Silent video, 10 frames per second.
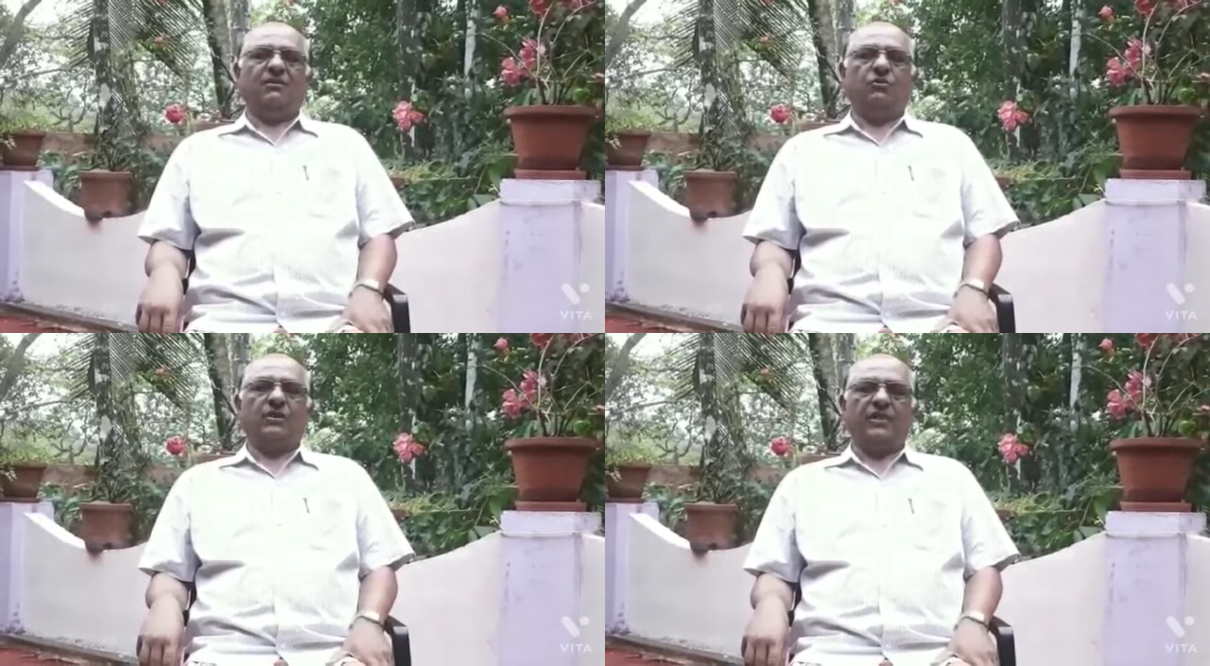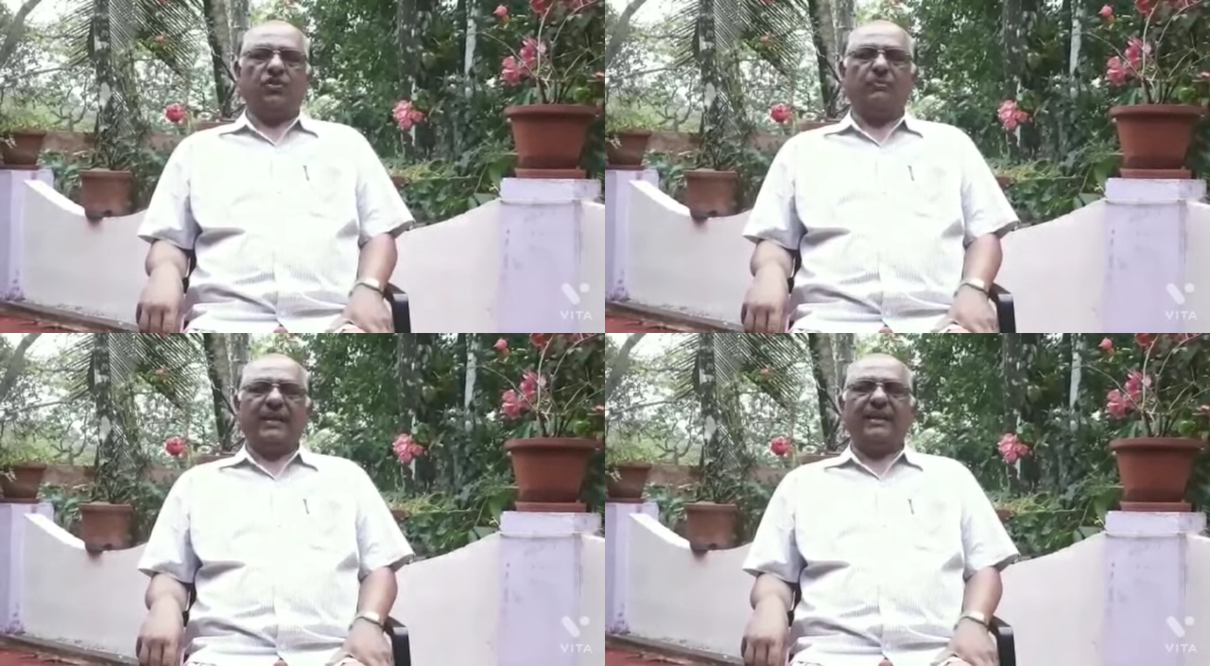so that
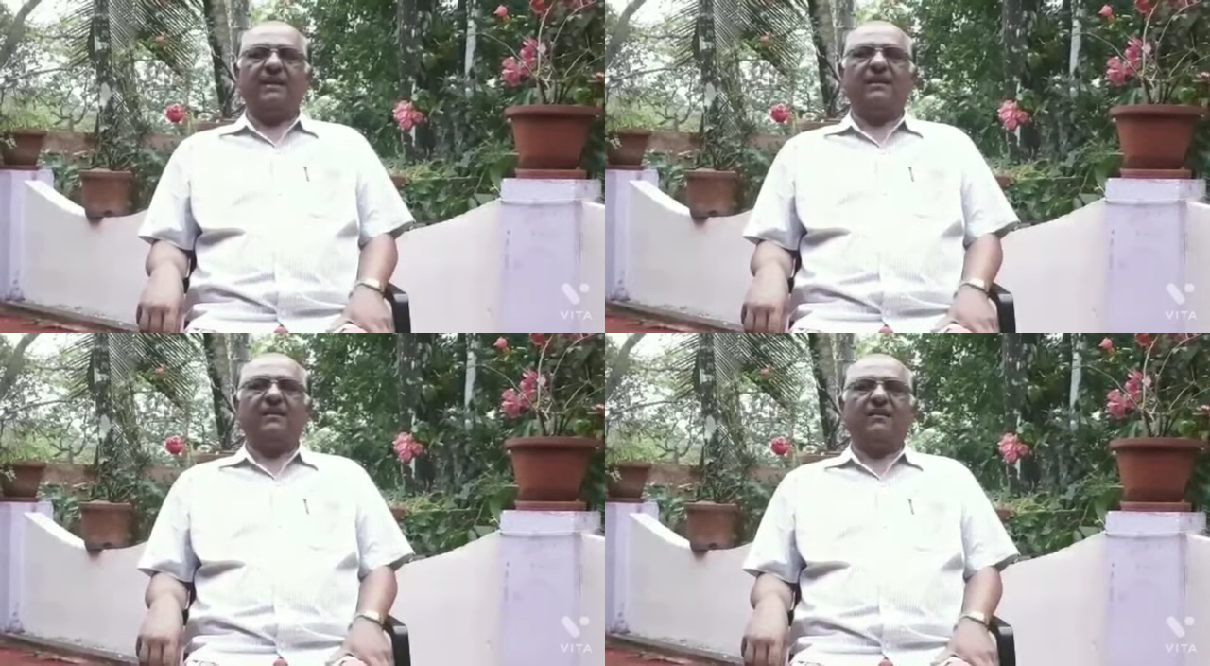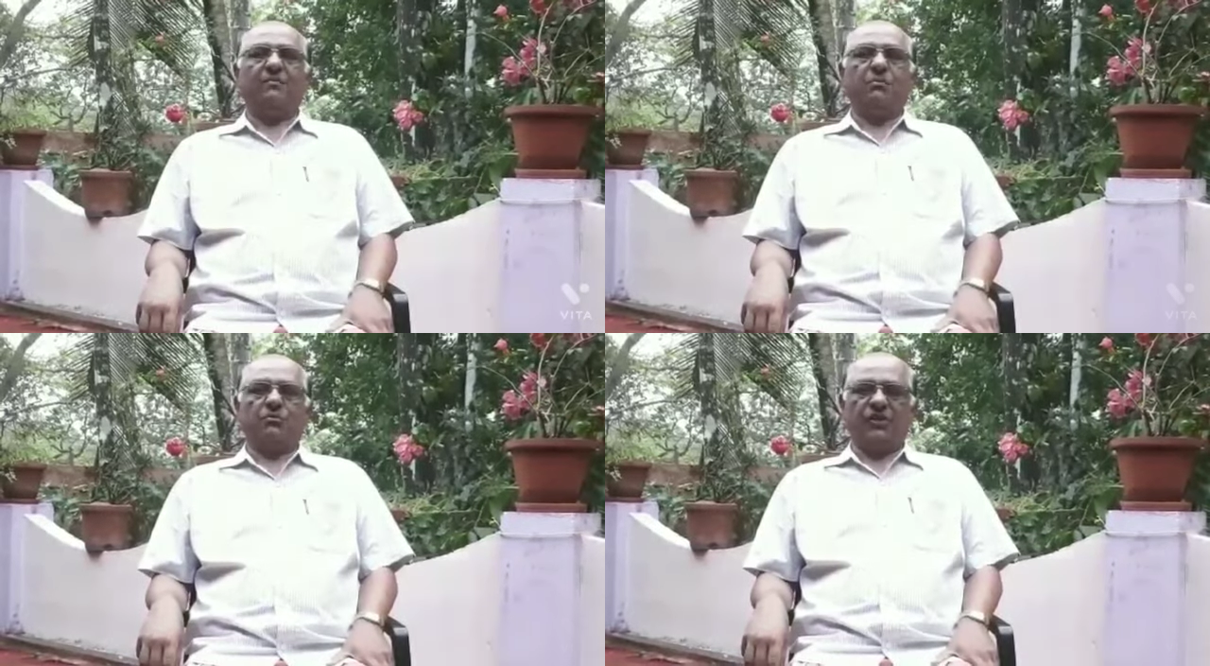you may
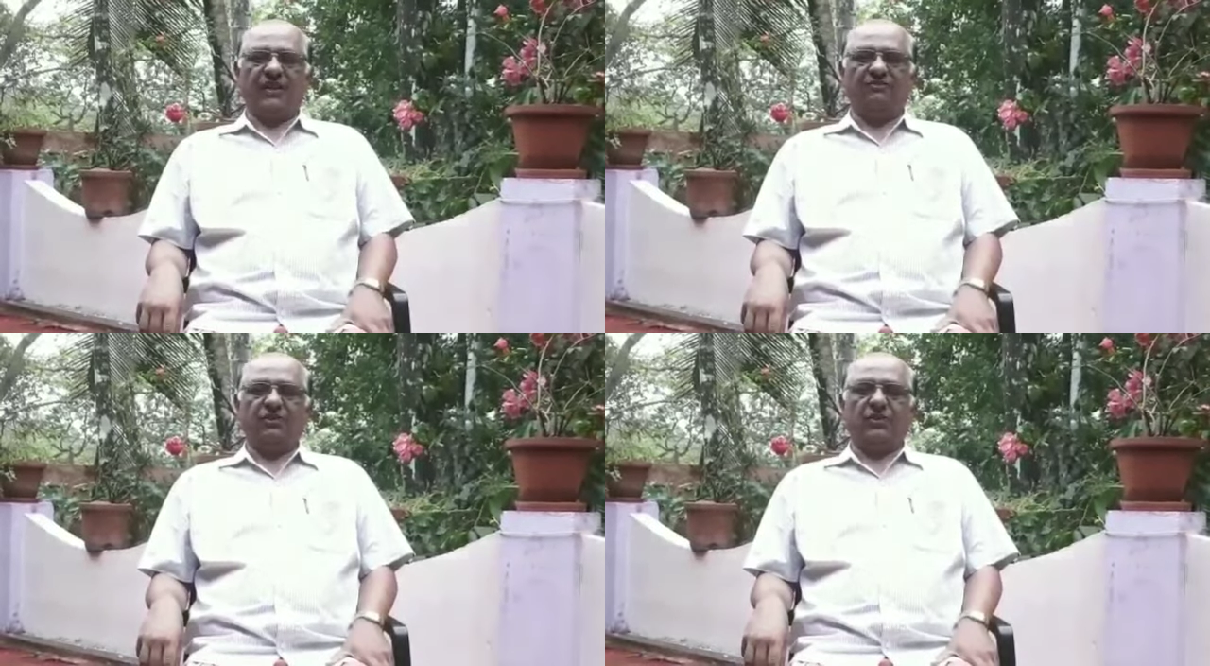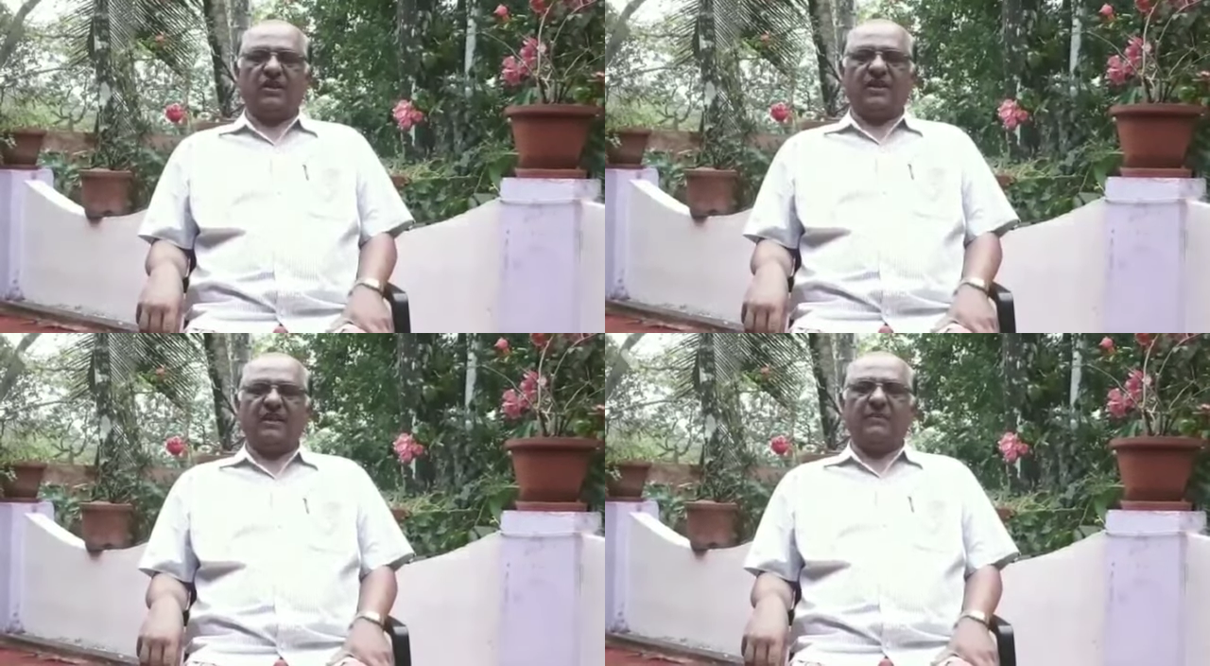proceed with your
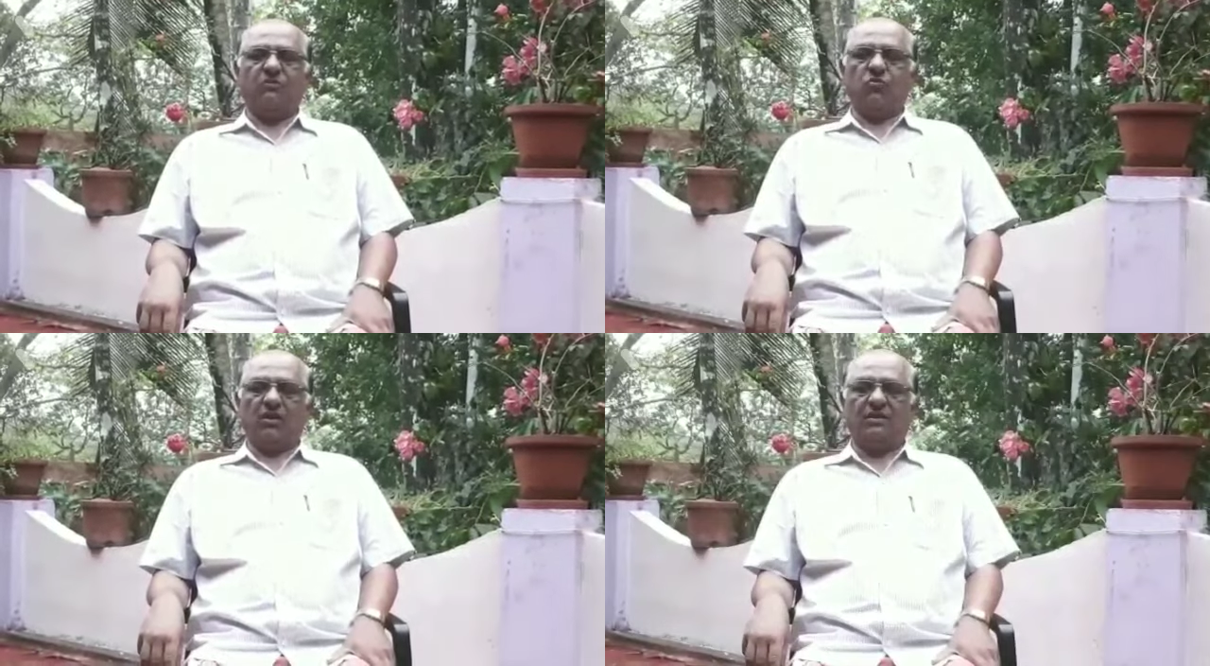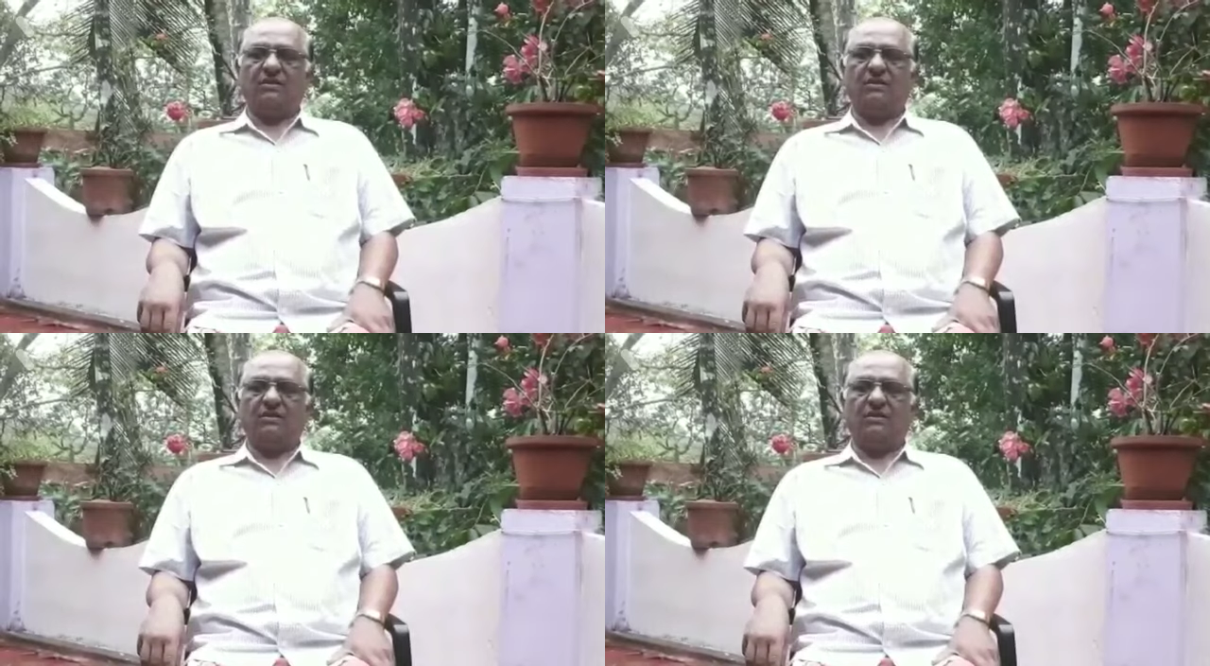academic work